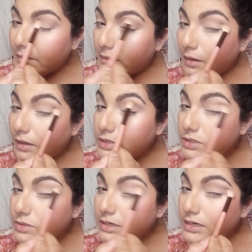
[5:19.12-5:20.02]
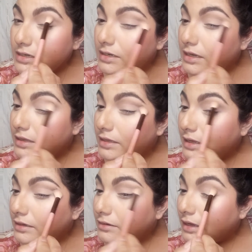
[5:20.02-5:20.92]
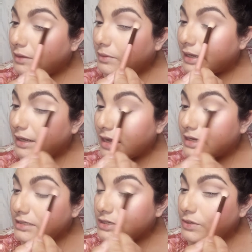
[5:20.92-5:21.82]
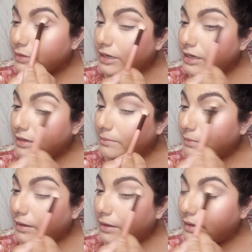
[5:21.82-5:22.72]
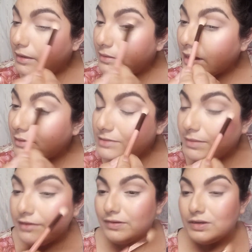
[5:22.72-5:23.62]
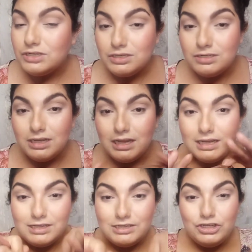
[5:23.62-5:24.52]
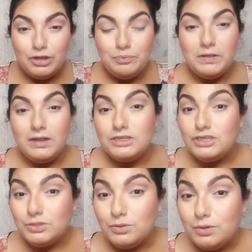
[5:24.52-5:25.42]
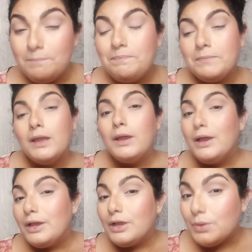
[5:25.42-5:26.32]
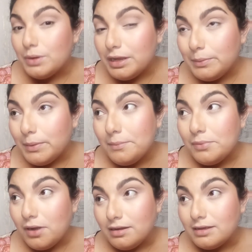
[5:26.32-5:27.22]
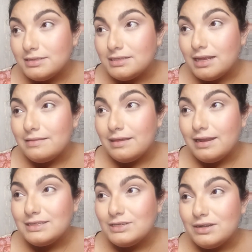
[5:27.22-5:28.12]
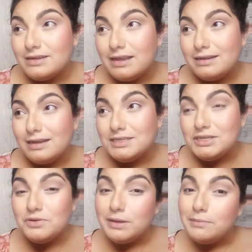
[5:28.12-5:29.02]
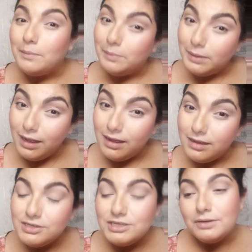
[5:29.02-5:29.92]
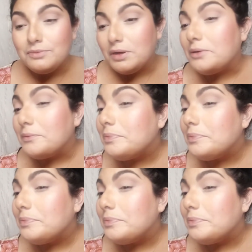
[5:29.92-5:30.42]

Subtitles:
contouring. And then when I got into cream, that was my first jump into cream products. And then I started getting into cream blush, and well,